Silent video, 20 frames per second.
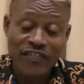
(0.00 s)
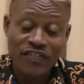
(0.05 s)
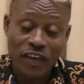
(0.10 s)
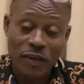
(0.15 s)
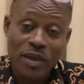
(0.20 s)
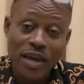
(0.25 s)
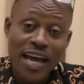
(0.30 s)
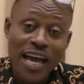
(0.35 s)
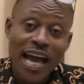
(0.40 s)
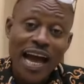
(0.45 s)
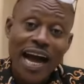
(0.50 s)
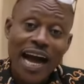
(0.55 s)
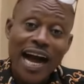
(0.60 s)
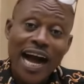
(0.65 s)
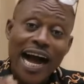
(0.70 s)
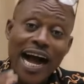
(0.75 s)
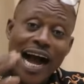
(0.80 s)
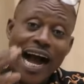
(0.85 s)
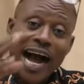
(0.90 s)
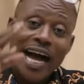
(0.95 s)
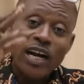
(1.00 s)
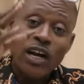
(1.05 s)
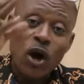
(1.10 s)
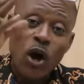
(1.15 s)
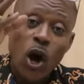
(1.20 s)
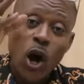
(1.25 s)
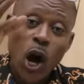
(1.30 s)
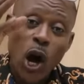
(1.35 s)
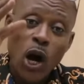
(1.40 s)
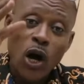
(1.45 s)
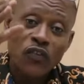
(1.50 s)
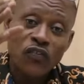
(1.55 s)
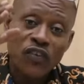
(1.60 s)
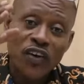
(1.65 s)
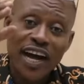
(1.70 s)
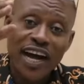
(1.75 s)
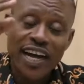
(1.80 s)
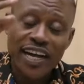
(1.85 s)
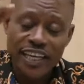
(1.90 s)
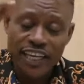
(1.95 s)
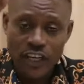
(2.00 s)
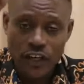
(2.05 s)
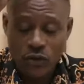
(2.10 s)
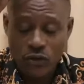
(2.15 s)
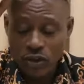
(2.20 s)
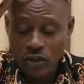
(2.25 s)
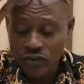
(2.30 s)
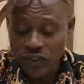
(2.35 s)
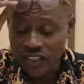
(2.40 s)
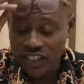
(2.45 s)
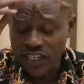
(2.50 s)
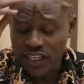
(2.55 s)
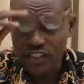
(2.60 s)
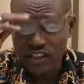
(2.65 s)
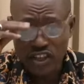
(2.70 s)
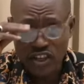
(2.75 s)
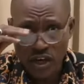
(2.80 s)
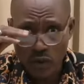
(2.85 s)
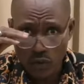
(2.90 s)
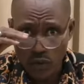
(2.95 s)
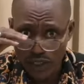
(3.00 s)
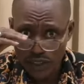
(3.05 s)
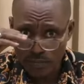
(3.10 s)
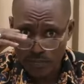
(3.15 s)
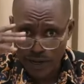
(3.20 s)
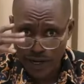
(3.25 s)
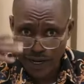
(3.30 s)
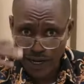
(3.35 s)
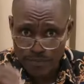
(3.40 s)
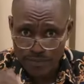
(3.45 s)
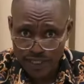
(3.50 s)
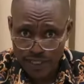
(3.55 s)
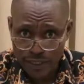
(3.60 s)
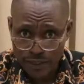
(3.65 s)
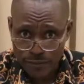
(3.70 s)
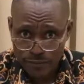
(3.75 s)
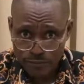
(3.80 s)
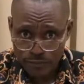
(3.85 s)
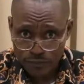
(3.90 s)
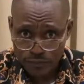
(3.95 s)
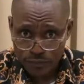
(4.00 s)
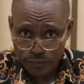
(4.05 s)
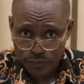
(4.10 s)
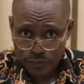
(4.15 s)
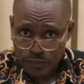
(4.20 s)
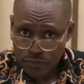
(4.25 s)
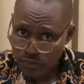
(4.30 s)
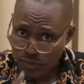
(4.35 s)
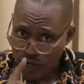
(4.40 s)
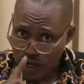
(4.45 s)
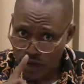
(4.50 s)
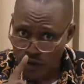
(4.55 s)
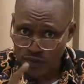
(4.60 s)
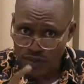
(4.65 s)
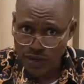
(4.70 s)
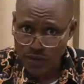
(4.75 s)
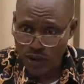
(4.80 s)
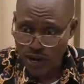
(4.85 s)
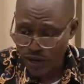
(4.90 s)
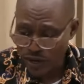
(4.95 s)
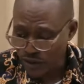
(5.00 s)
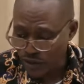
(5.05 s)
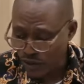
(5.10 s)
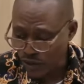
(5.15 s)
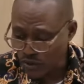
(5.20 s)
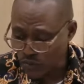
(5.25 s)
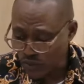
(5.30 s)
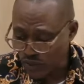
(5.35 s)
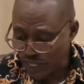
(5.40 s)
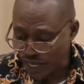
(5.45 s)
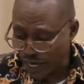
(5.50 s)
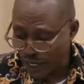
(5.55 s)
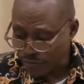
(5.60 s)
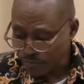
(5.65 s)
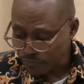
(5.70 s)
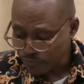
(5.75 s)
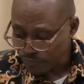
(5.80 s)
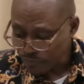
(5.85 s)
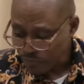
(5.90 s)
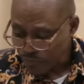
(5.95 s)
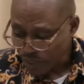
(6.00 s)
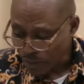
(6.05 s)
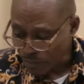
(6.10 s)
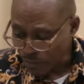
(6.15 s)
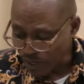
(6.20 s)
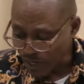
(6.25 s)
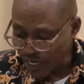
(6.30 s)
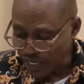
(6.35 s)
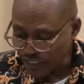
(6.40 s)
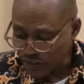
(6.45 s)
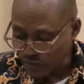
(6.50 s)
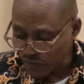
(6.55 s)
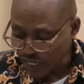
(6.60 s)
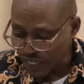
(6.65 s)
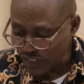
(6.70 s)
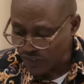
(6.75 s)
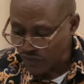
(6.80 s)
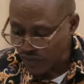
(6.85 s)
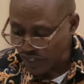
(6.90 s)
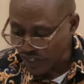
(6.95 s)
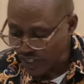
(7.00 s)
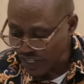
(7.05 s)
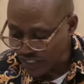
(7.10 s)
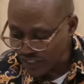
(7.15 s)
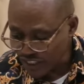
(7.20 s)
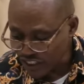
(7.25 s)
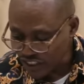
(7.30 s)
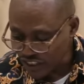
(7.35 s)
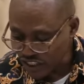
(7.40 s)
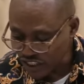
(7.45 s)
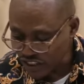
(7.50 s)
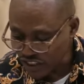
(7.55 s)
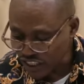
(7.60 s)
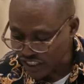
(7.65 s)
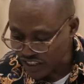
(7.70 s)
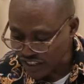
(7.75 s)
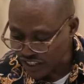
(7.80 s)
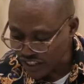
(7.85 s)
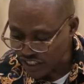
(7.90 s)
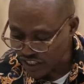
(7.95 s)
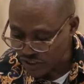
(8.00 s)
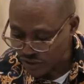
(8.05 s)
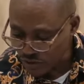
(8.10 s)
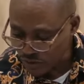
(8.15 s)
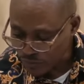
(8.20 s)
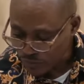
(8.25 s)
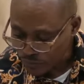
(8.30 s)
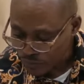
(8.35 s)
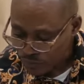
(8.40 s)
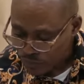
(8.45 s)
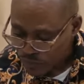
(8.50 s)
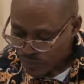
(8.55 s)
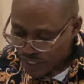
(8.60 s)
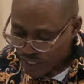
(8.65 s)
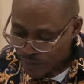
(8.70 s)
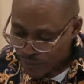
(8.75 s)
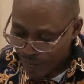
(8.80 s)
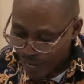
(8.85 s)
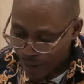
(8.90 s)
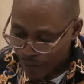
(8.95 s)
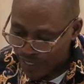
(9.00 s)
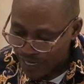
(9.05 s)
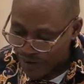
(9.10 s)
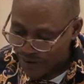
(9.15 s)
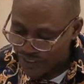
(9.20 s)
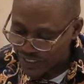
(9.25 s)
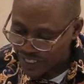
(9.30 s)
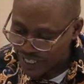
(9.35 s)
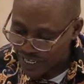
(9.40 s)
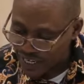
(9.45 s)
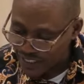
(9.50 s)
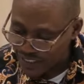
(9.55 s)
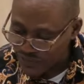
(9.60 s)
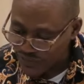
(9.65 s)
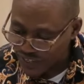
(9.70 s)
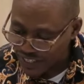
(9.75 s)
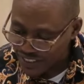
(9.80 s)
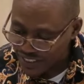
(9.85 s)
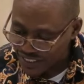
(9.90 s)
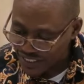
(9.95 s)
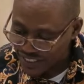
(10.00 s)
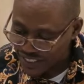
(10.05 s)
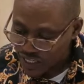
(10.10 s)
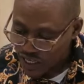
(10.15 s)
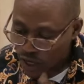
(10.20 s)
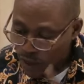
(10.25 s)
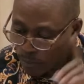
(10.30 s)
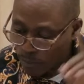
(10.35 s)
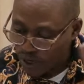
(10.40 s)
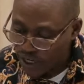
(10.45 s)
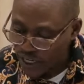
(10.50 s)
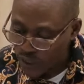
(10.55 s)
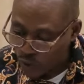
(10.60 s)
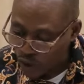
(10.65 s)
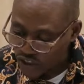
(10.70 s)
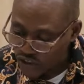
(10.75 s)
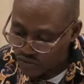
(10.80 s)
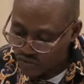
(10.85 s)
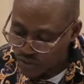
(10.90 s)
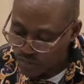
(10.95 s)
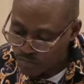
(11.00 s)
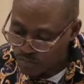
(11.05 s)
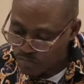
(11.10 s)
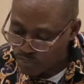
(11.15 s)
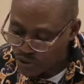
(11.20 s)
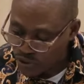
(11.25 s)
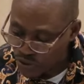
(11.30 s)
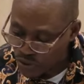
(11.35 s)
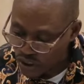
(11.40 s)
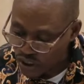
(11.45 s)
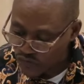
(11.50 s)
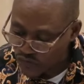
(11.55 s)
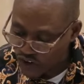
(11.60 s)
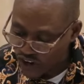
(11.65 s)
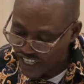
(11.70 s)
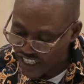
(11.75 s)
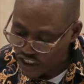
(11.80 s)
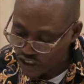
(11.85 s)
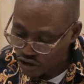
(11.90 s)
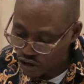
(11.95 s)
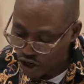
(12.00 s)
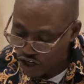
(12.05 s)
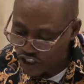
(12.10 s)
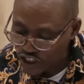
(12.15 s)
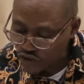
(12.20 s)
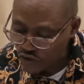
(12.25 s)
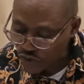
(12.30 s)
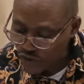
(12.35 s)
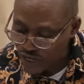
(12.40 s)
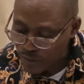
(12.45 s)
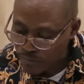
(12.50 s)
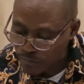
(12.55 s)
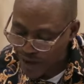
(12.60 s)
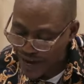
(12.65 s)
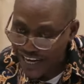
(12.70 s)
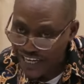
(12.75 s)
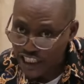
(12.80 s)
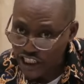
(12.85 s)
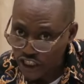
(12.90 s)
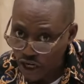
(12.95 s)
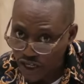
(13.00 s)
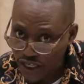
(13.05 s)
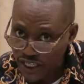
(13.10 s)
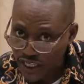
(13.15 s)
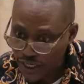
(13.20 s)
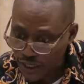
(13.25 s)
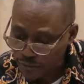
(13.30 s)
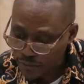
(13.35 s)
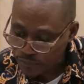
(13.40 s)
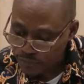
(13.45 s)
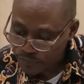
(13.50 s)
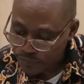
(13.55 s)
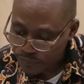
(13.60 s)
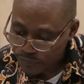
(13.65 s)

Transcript: him an offer he couldn't resist. You know what Balaam did? We're going to close with that. But let's read, this is true. The Bible now says, verse 16, but he was rebuked for his wrongdoing by a donkey,